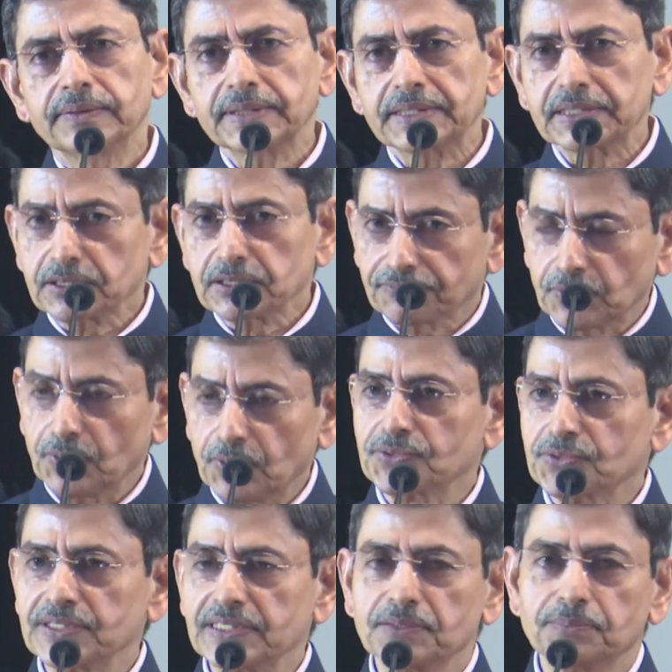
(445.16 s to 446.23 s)
It, of
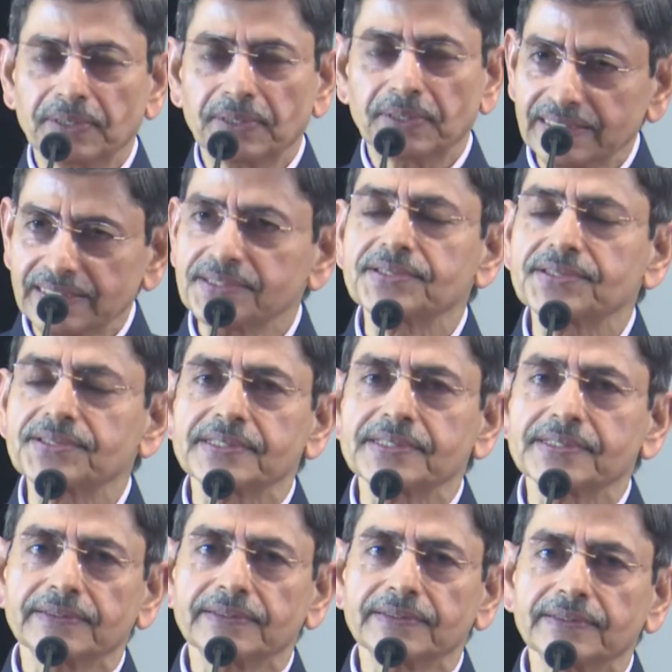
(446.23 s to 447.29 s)
course, it
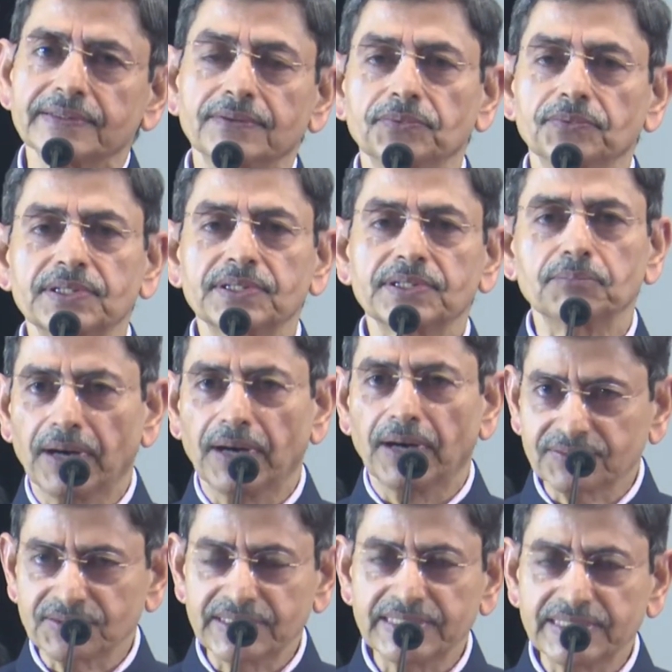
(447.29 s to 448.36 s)
begins with a
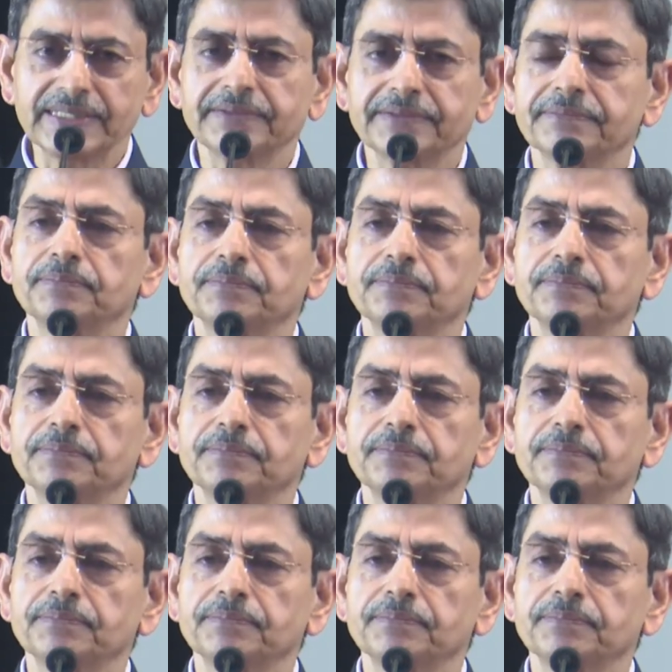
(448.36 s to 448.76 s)
bhakti,